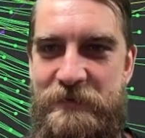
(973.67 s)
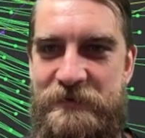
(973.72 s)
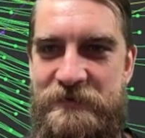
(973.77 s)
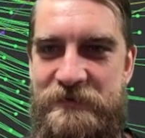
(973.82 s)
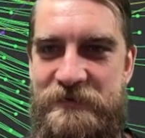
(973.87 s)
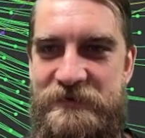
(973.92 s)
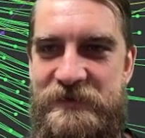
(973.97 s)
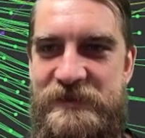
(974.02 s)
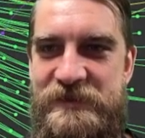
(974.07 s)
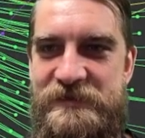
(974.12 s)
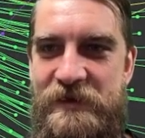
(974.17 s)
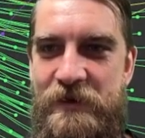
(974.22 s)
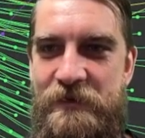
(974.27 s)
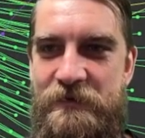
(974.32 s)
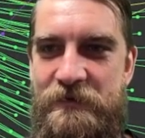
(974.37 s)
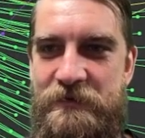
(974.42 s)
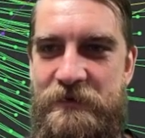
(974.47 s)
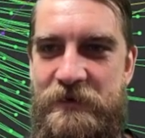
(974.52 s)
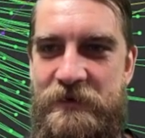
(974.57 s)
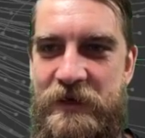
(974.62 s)
But there's these
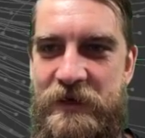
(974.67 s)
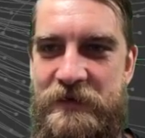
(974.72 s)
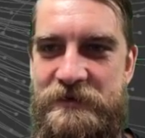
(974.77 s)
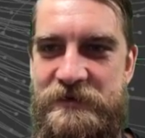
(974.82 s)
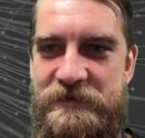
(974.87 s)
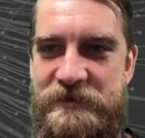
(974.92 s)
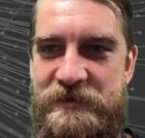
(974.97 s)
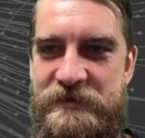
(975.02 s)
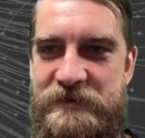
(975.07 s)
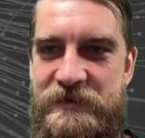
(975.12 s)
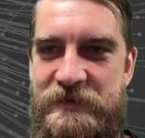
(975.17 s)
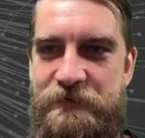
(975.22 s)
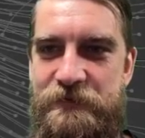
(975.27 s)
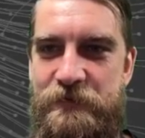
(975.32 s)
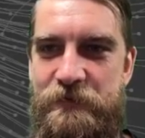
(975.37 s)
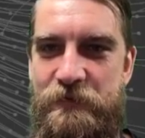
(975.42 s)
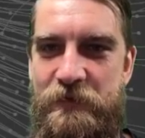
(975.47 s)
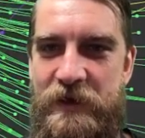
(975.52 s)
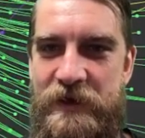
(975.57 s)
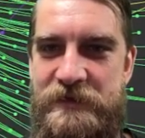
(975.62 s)
other connections in
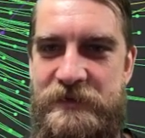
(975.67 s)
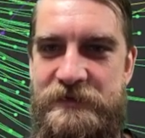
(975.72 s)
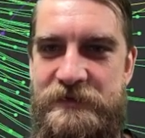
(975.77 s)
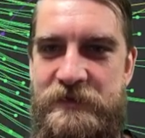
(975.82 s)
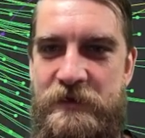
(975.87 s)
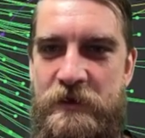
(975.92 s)
different ways